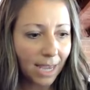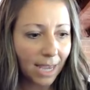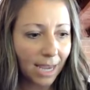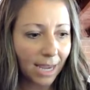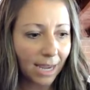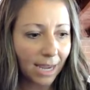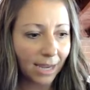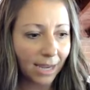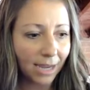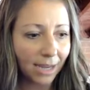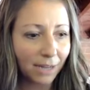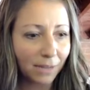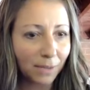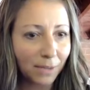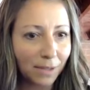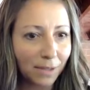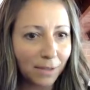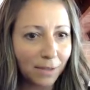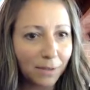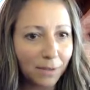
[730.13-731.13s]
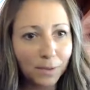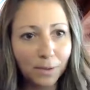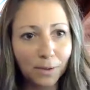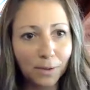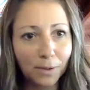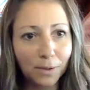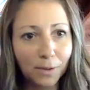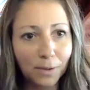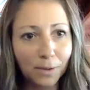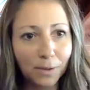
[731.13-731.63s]
And within those
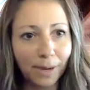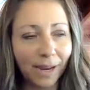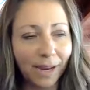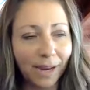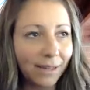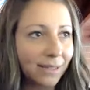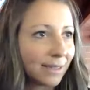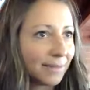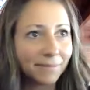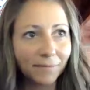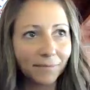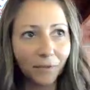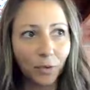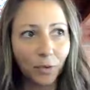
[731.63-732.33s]
2 weeks,